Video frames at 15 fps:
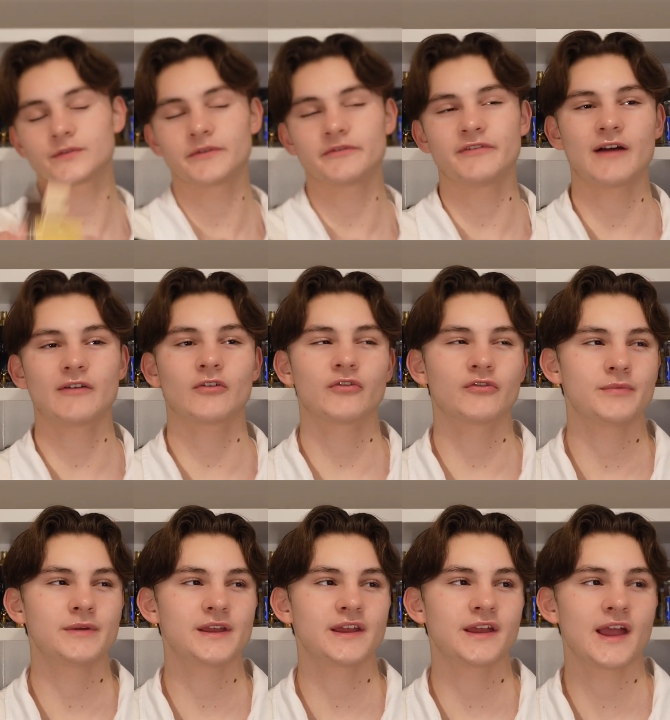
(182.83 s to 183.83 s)
went viral for
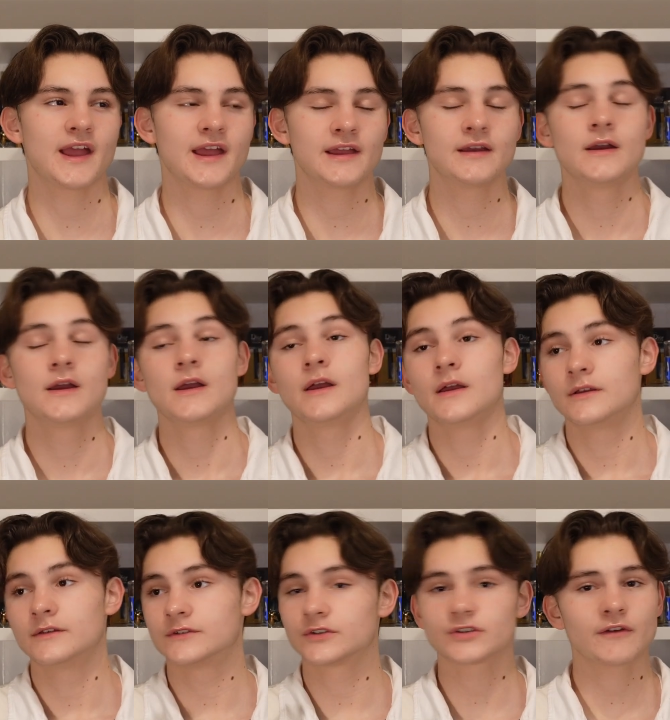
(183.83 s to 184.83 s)
being a
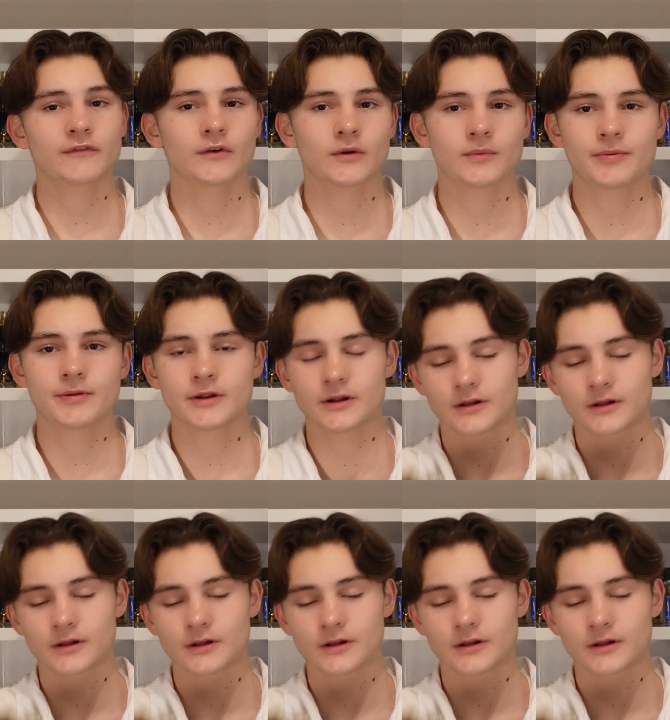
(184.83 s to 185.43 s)
Xerjoff Herba Pura